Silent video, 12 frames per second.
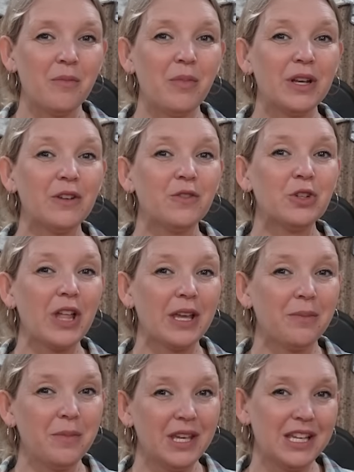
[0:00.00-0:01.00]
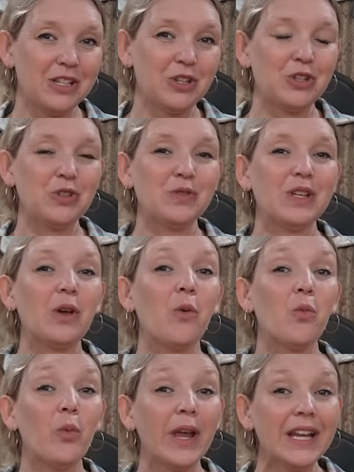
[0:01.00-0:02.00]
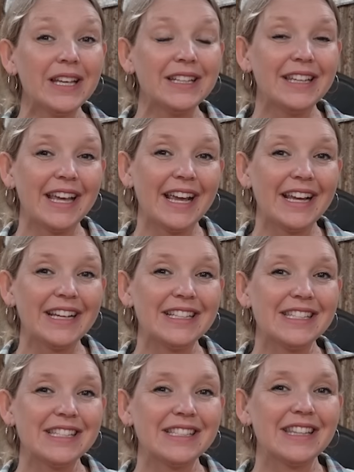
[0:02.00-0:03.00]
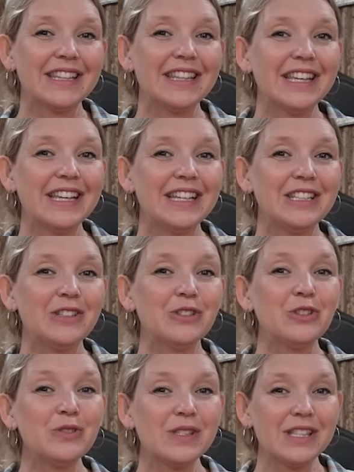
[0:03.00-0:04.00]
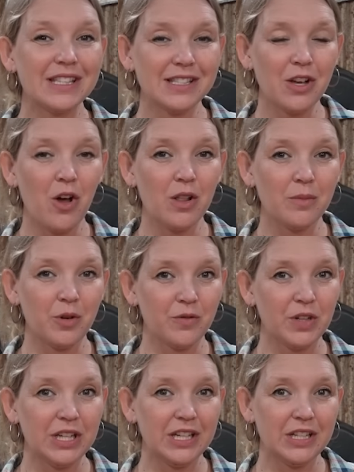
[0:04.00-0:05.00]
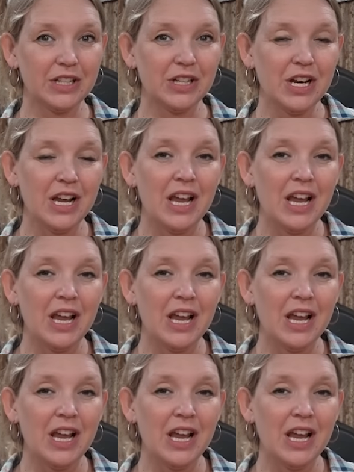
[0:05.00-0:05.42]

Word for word: but if you're like me and you're using a weighted gauge, then you'll use this column over here.